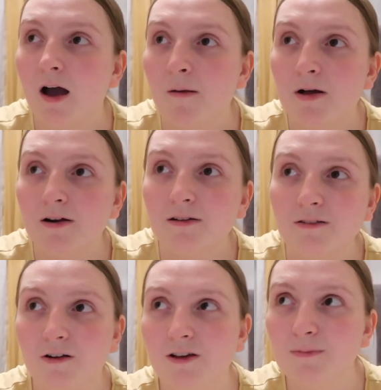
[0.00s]
I'm not going to
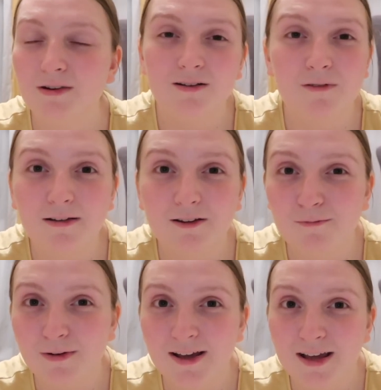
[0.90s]
document the rest
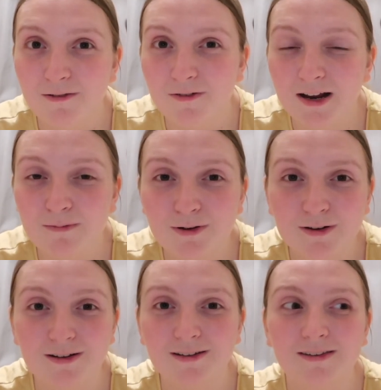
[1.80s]
of my evening
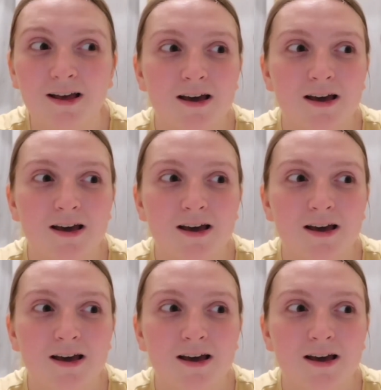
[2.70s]
because